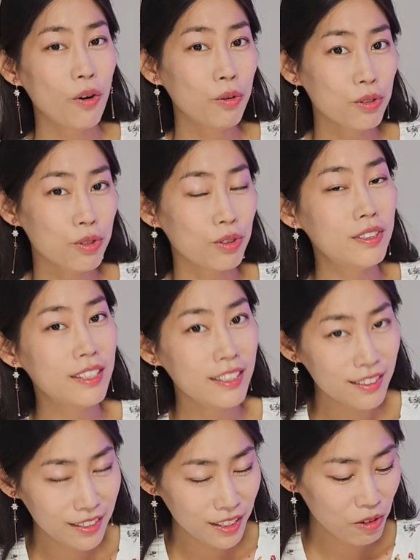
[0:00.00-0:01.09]
Also,
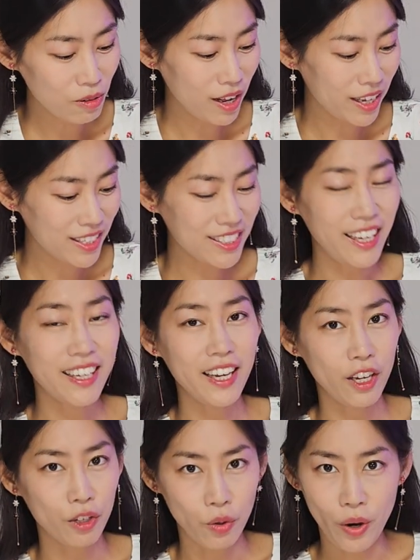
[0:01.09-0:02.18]
tilting wise, it
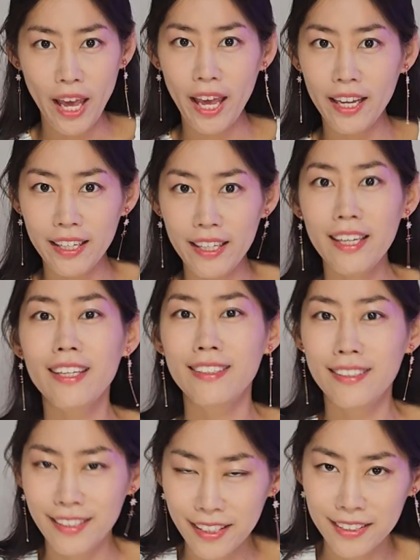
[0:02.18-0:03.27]
can go
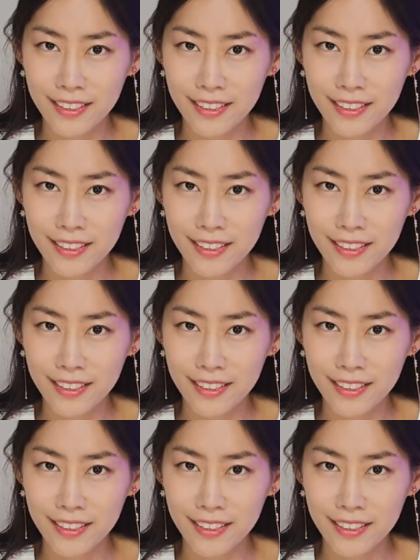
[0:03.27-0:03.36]
86